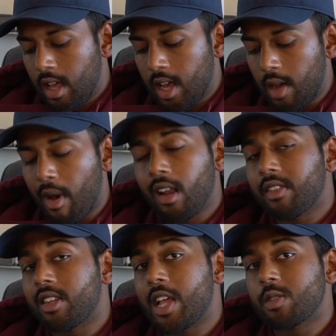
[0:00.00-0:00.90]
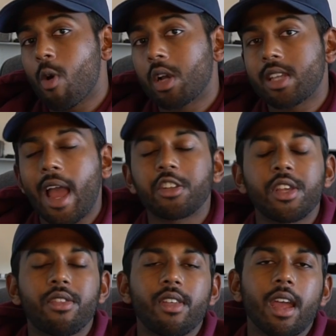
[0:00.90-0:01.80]
Unlike the 10 spokes, I
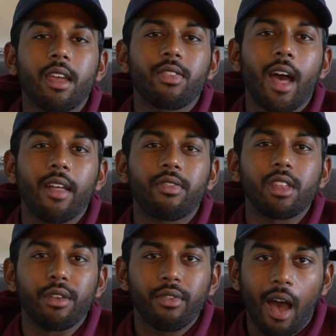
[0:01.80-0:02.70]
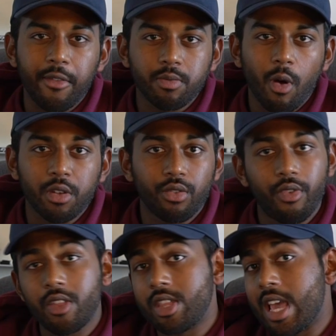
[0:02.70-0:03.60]
actually think that the 5 spokes
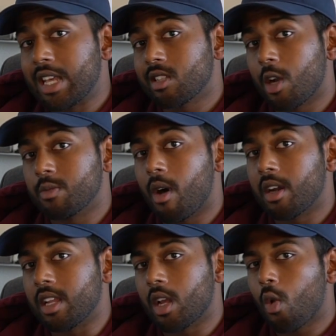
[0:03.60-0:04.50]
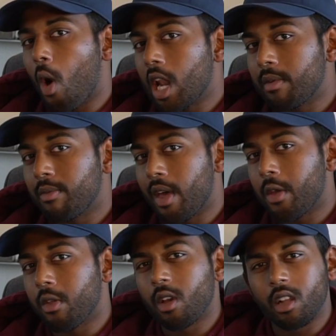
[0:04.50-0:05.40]
fit the SLR's body quite a bit better.
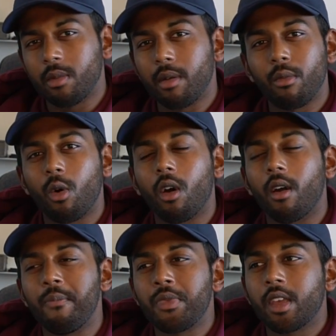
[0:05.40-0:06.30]
They look a little bit more